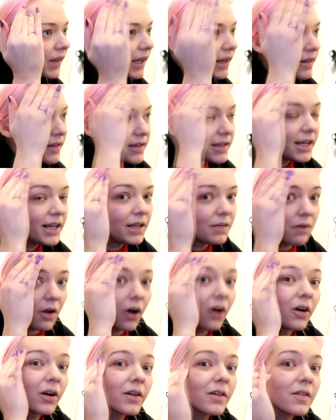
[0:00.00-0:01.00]
it's a daily
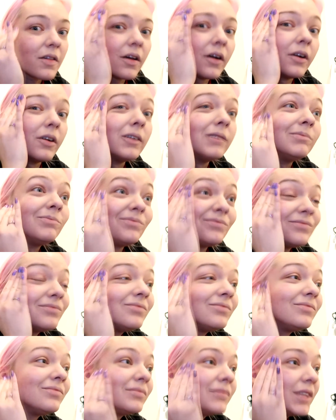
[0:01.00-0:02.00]
vlog, so,
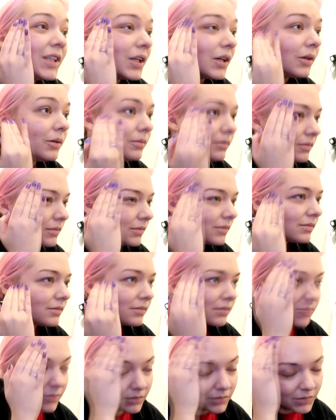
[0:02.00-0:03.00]
you know,
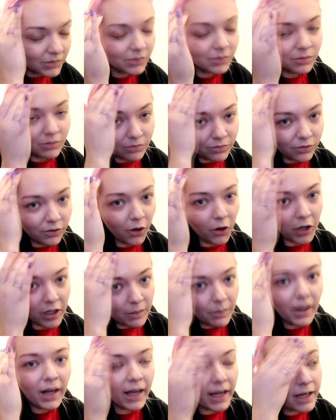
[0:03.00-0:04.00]

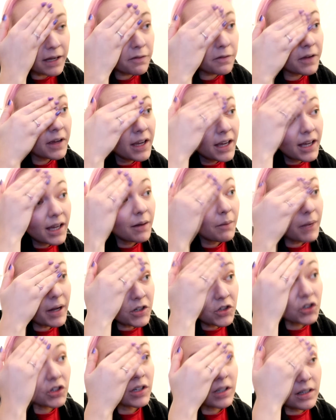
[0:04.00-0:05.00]
vlogging my life.
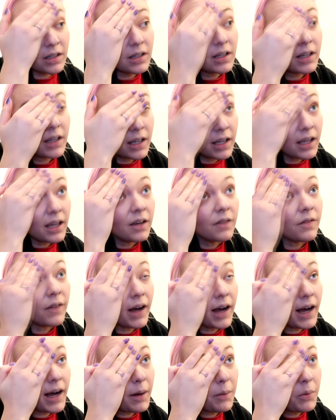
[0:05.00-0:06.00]
Imagine if
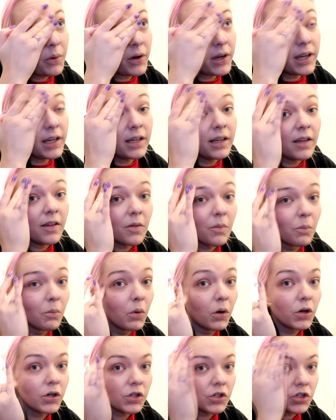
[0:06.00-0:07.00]
I put in as
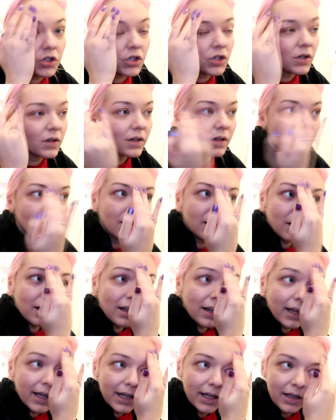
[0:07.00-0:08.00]
much
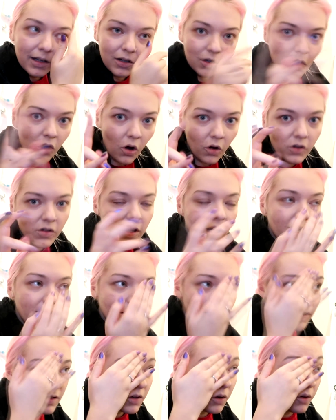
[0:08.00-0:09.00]
like
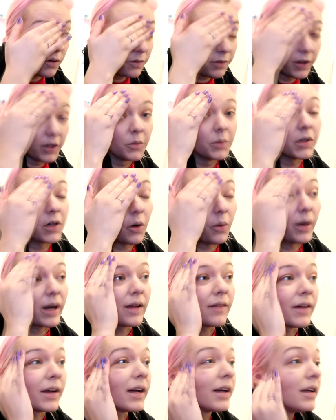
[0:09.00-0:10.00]
content or filming or
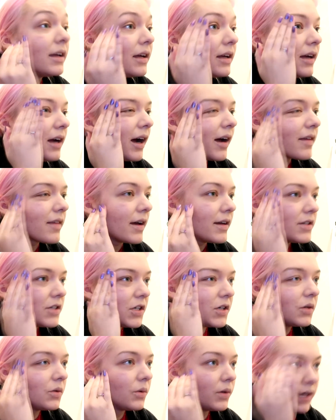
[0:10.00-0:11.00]
whatever as I
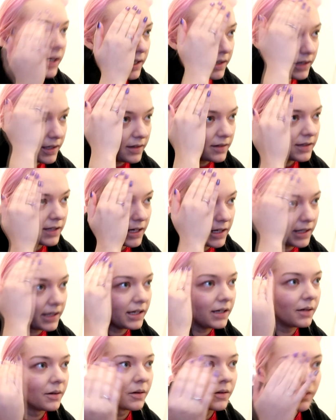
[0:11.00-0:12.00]
do in these
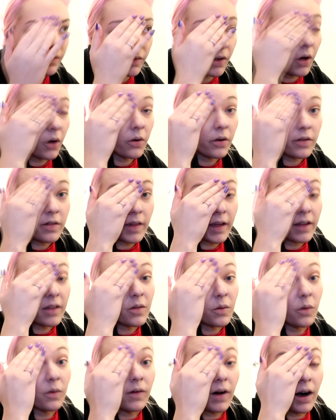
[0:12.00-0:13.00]
daily vlogs like
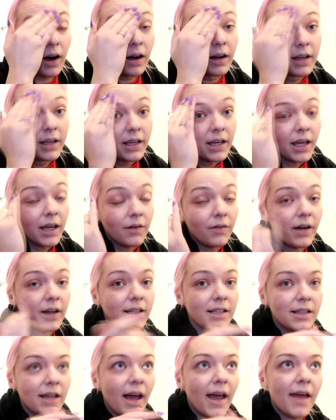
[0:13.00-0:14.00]
so far. If I
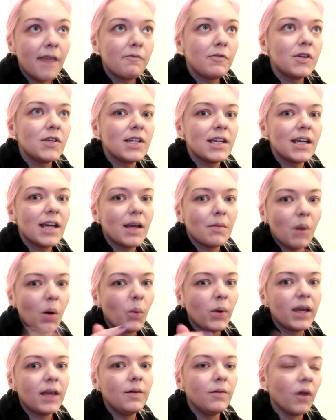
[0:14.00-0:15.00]
did that every day in my
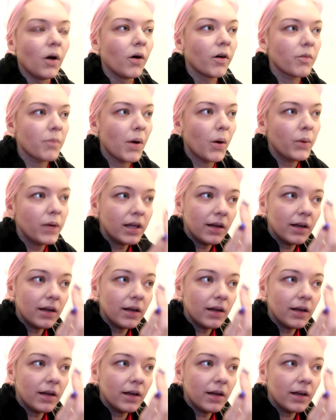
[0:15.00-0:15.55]
weekly vlogs